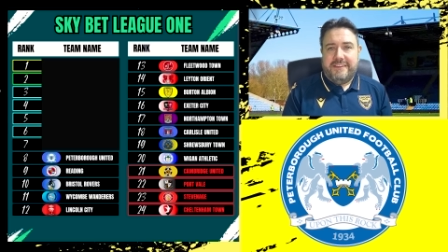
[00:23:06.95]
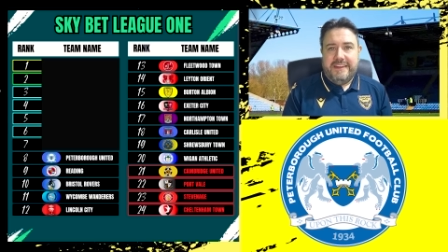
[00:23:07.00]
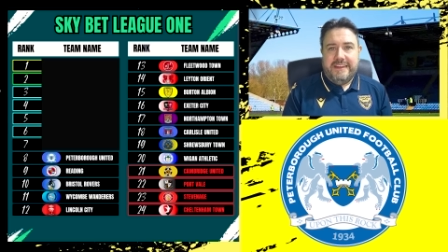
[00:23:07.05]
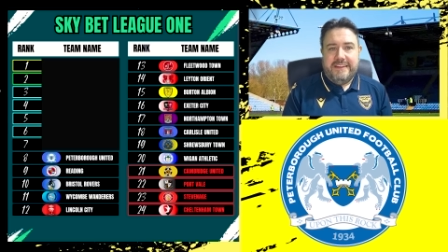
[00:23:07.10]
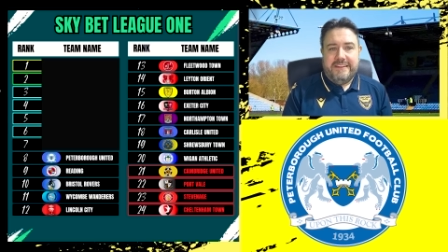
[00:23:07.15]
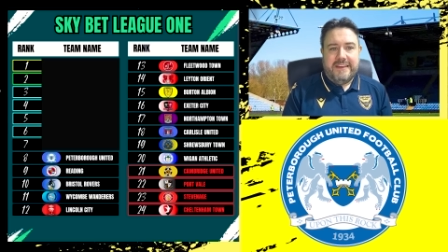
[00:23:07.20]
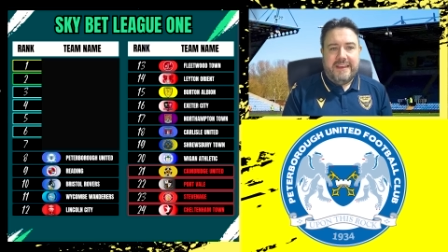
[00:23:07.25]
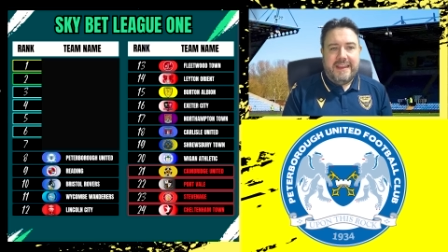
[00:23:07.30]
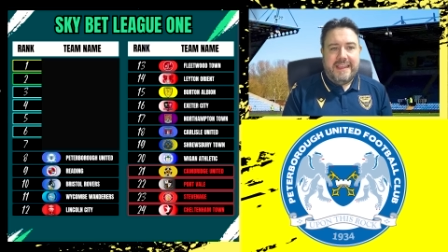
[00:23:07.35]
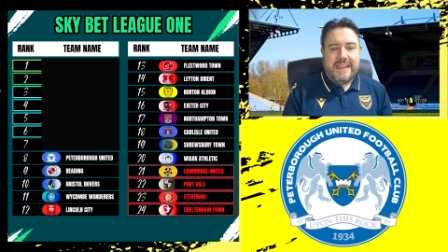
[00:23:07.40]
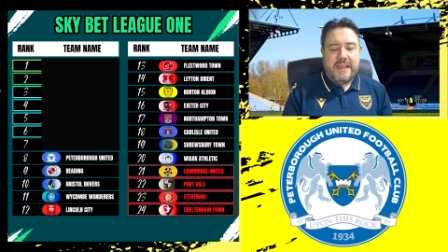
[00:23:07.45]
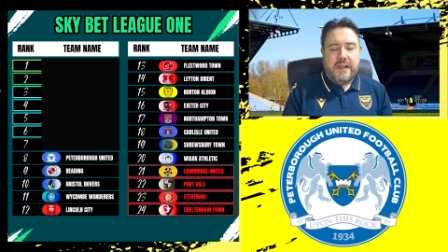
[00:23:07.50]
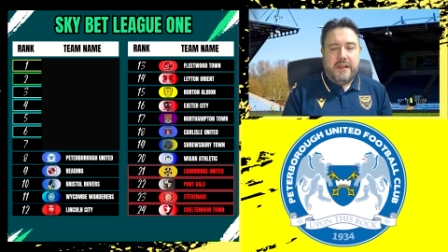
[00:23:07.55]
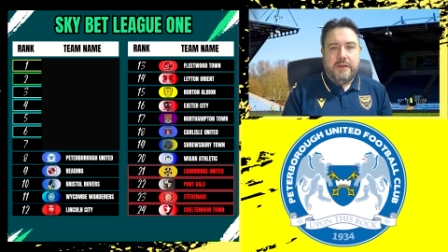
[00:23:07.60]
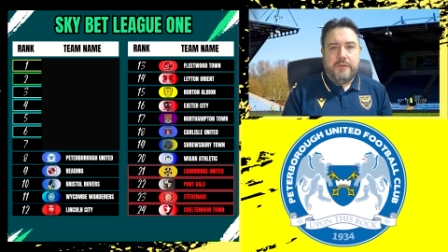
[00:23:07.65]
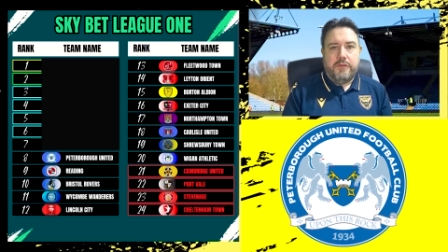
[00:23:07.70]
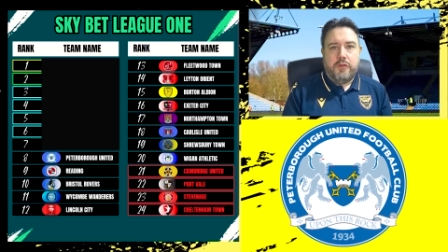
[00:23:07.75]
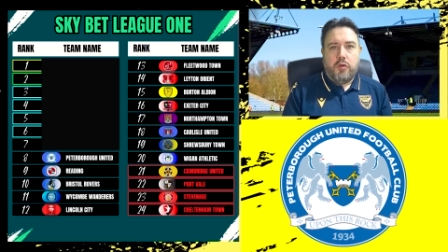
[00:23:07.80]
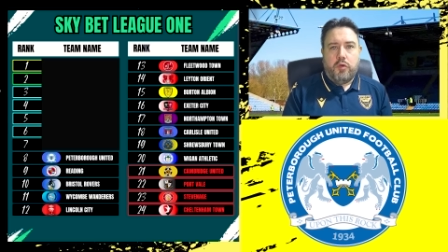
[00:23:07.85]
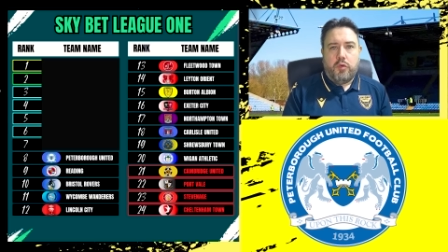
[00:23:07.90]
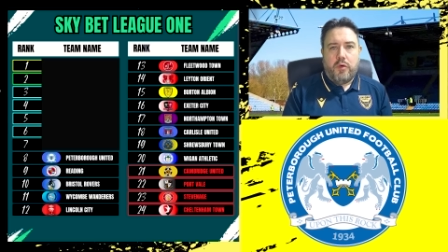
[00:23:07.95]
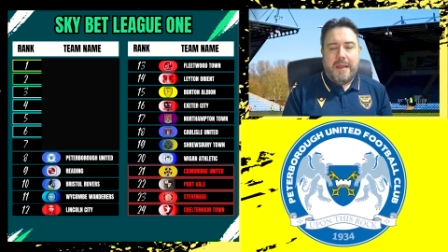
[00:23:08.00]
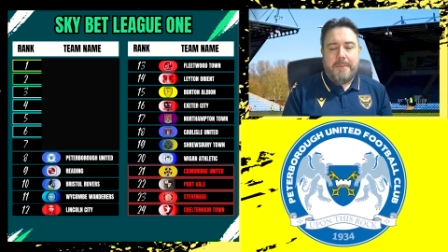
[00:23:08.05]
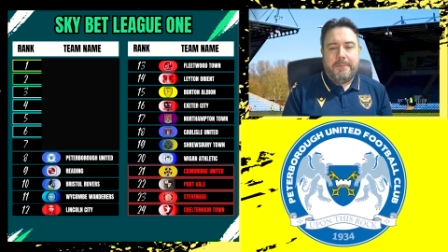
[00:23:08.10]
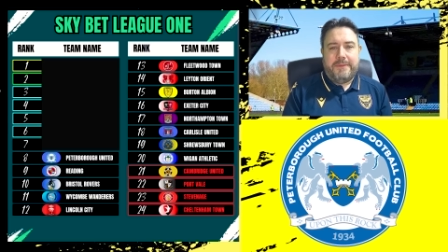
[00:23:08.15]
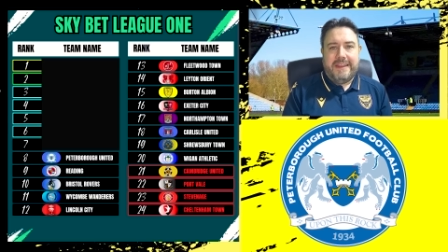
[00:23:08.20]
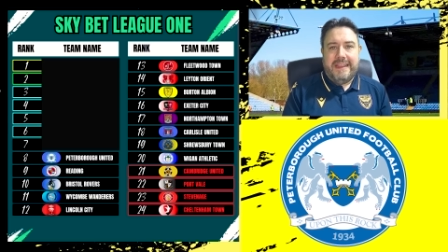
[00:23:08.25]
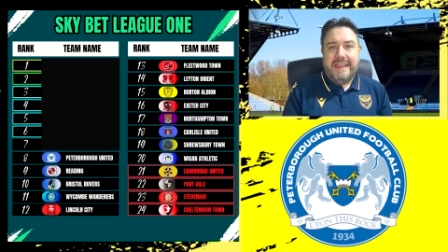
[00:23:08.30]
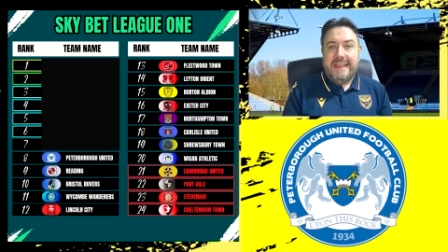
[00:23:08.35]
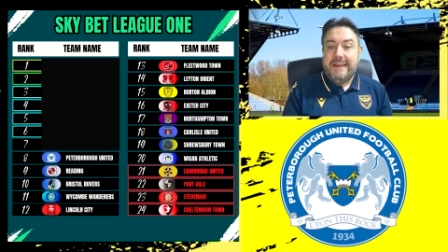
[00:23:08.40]
season they kind of
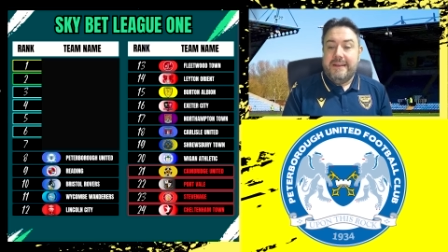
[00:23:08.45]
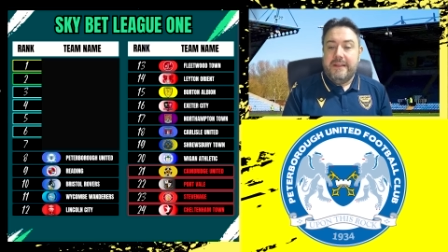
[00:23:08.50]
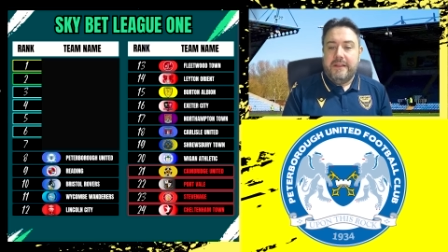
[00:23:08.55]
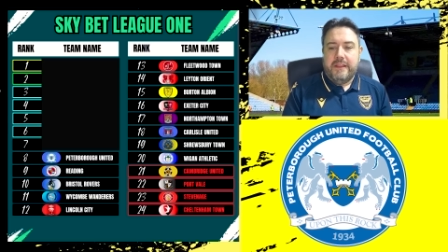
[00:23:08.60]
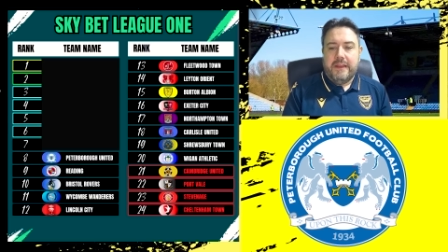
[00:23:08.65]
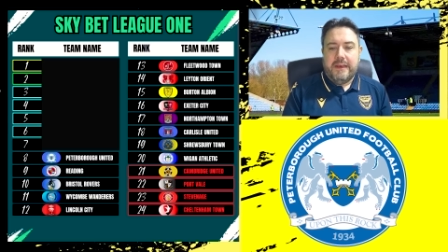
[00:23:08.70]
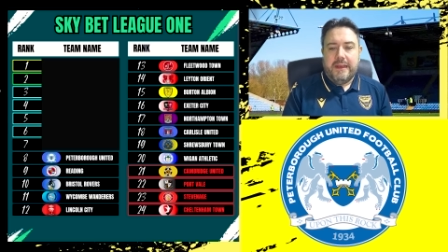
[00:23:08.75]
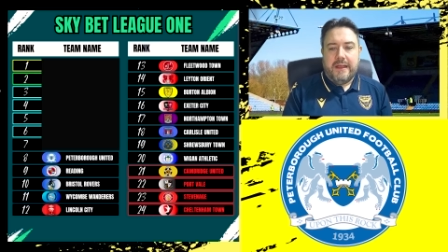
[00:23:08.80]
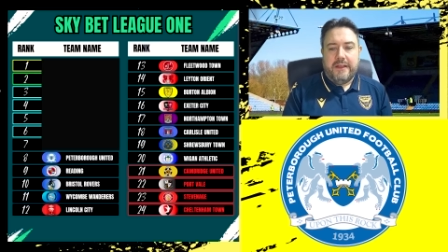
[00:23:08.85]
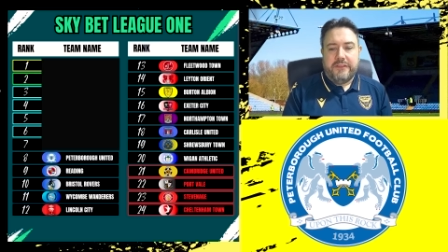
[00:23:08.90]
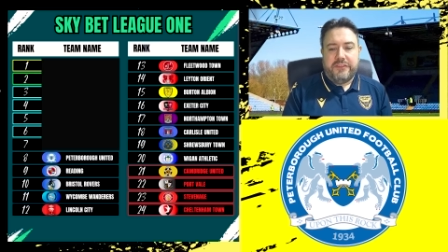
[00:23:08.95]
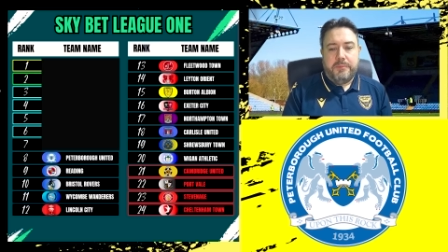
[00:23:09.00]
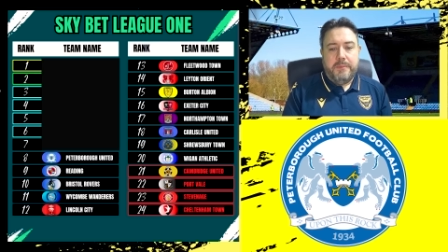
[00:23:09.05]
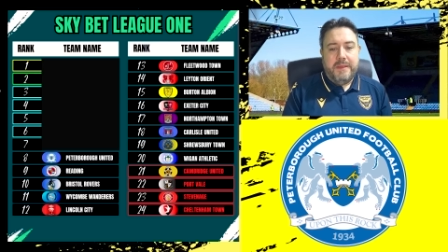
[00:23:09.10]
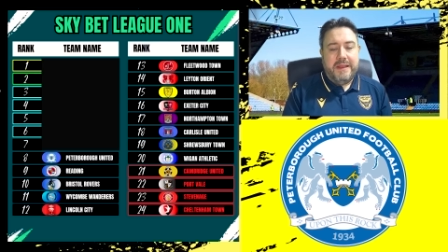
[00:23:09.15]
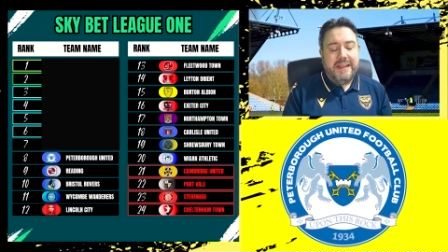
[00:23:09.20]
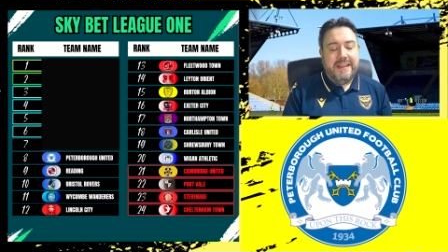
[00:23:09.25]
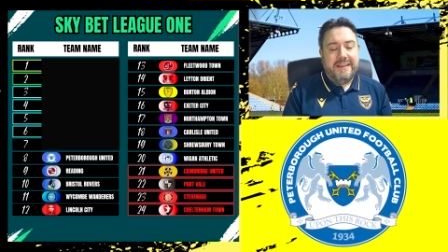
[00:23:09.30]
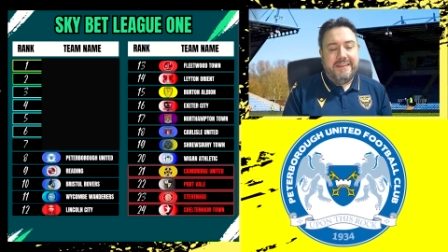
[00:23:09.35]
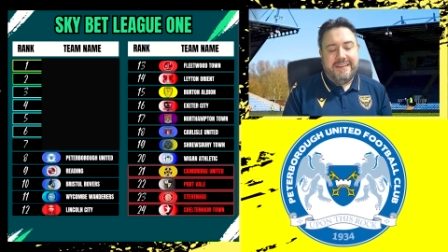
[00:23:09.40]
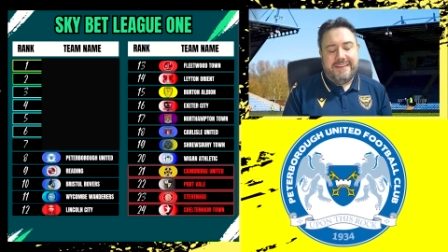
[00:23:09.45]
crept in at the last minute,